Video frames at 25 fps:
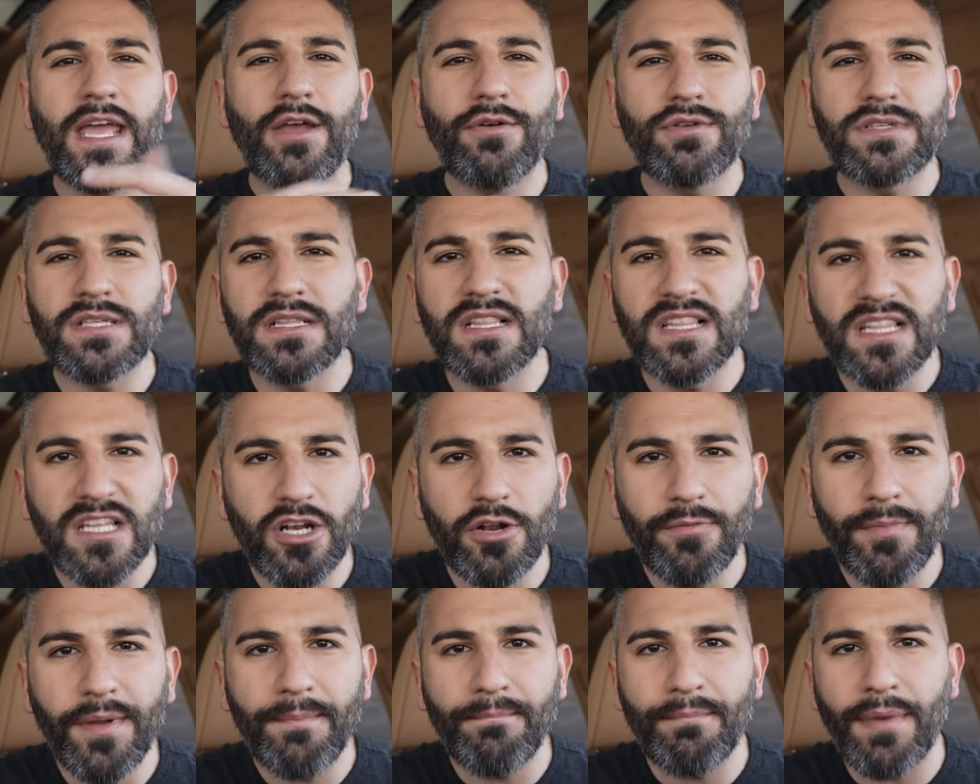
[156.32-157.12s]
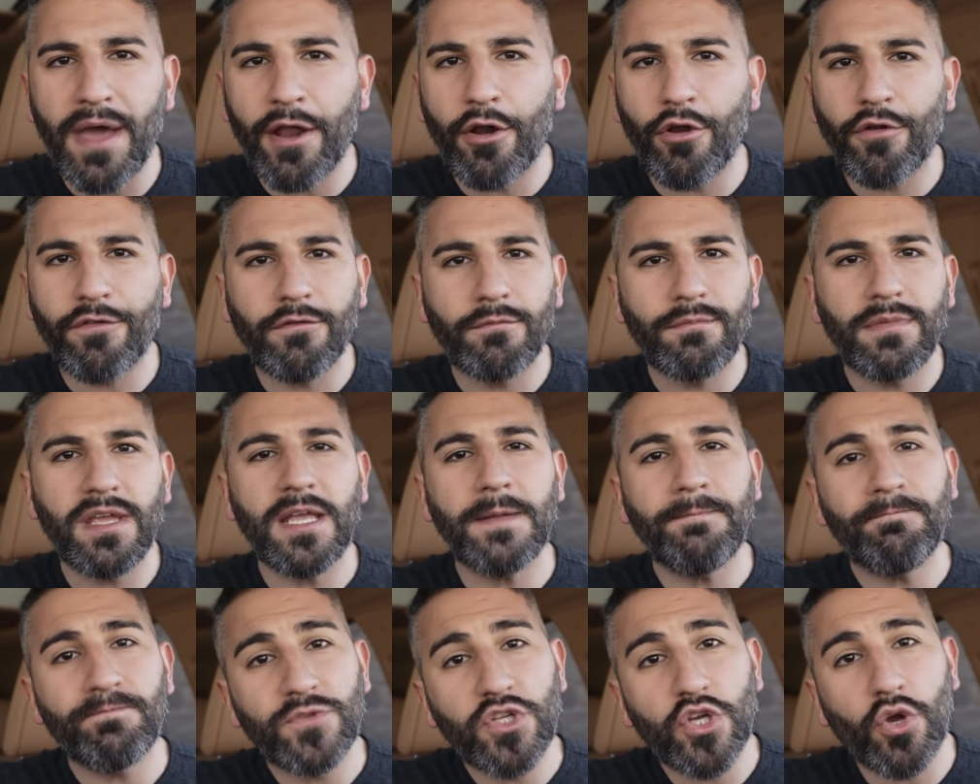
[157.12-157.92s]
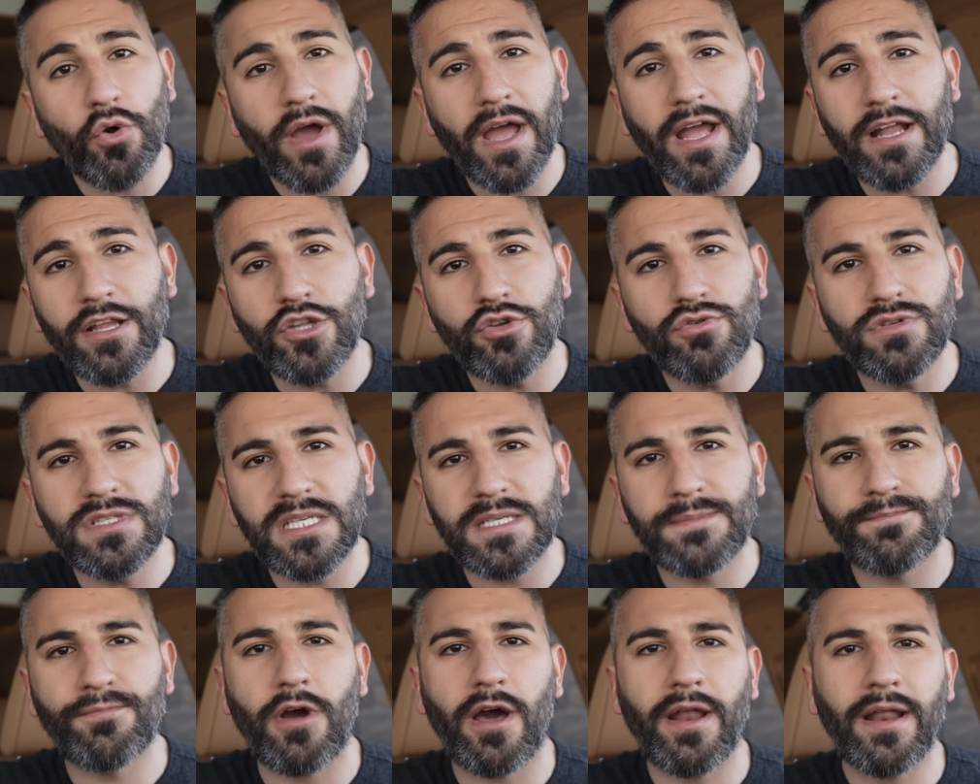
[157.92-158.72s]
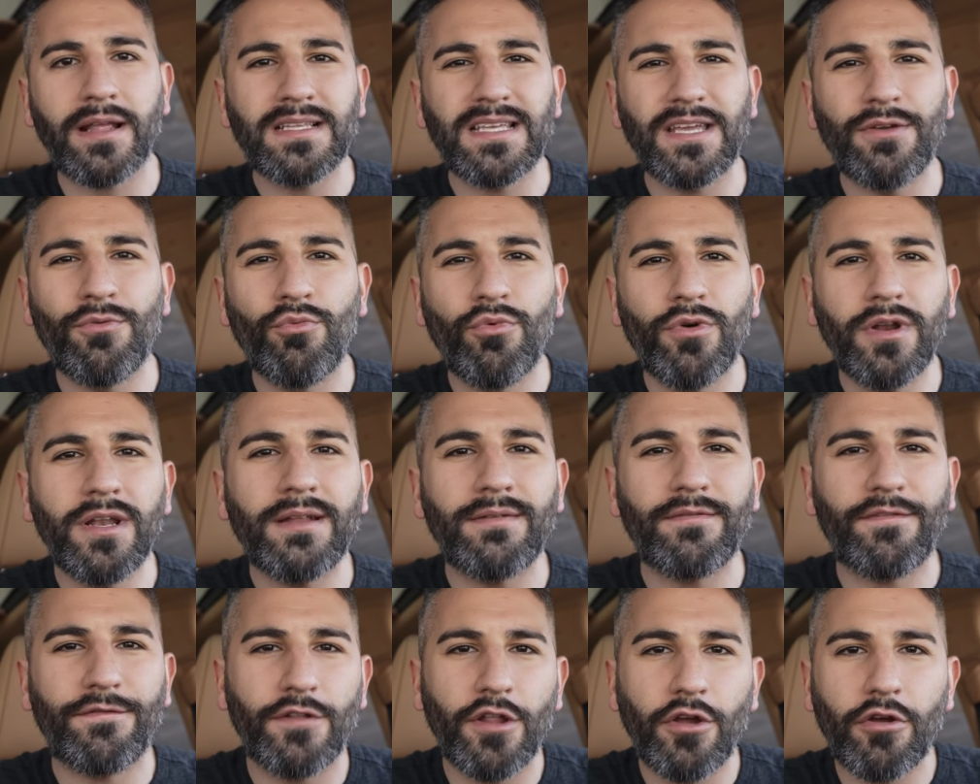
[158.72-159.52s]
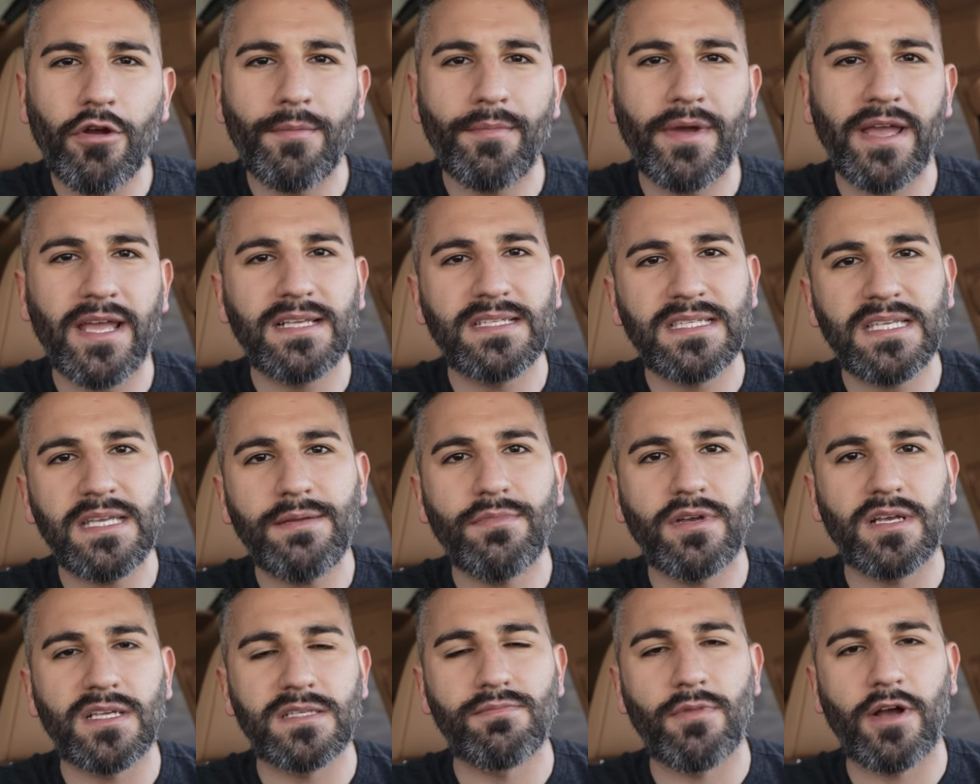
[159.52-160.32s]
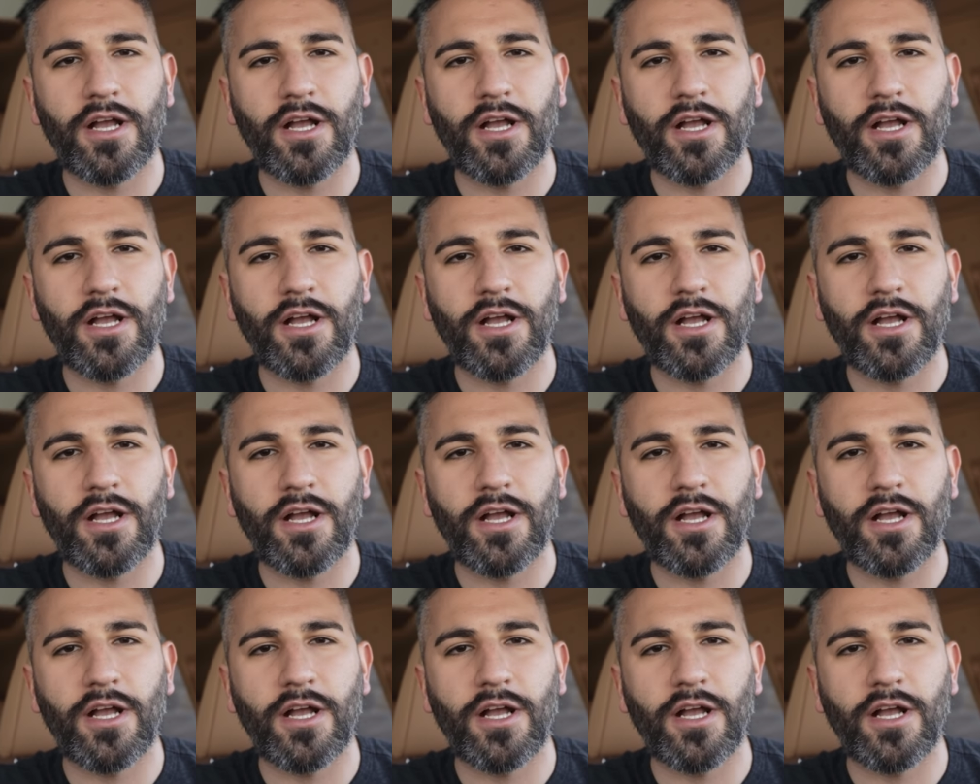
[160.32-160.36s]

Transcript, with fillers: it was a little bit better for me to go ahead and use this product. It wouldn't flare up my eczema as